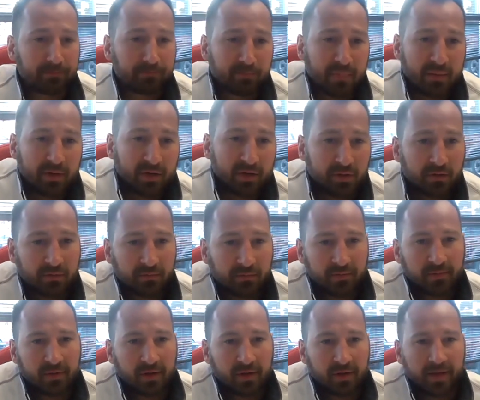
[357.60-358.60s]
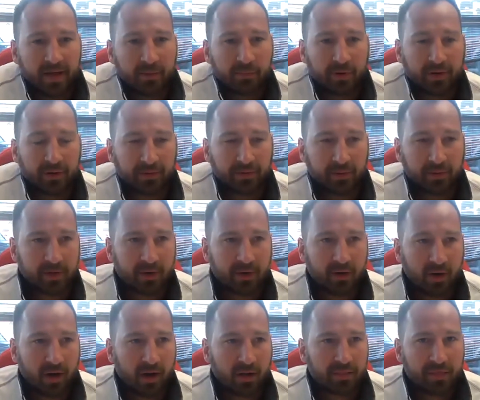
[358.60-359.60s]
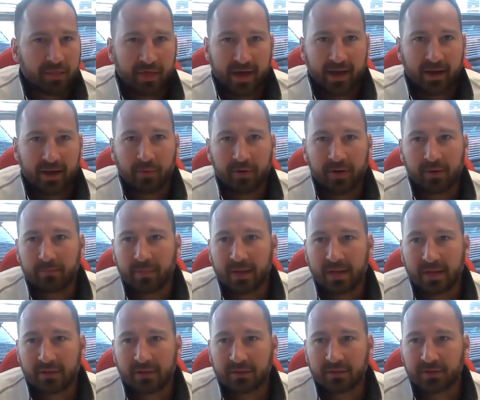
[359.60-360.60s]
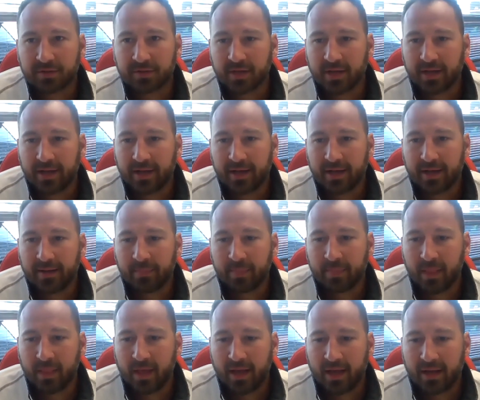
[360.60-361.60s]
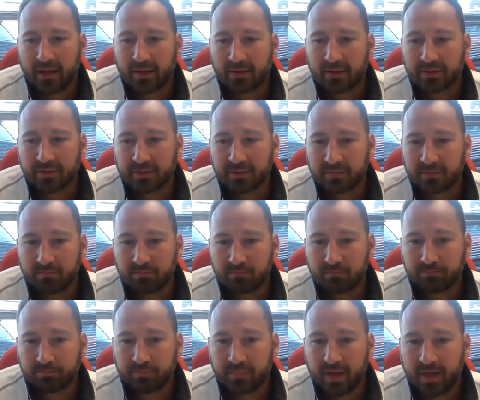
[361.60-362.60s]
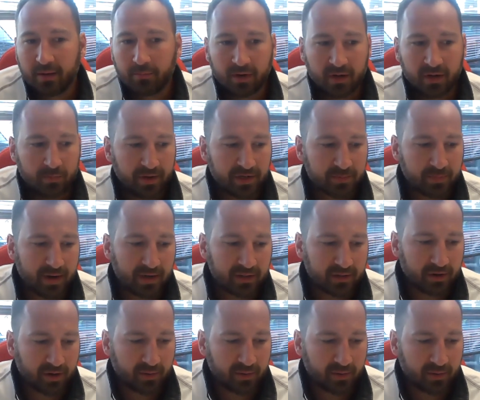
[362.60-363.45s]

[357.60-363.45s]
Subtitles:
Maybe could you elaborate a little bit on that, what it means, and what can we expect in